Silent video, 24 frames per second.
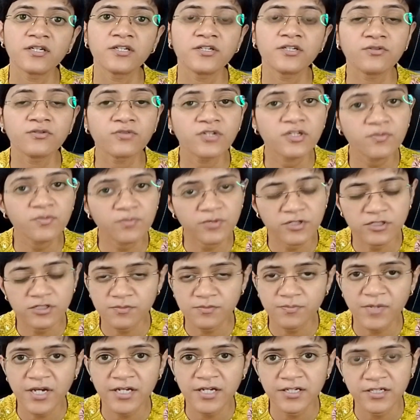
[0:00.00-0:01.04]
during
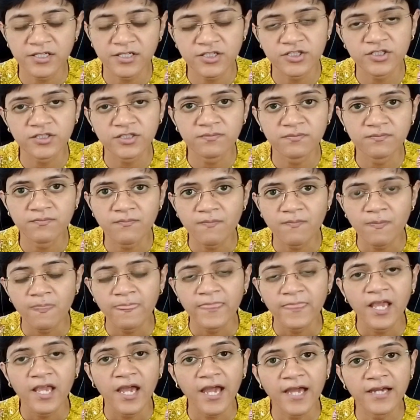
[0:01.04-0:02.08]
perspiration.
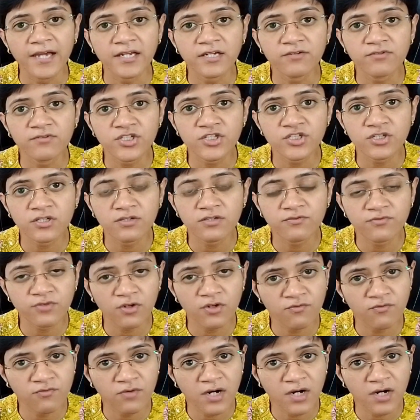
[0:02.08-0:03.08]
Aggravation from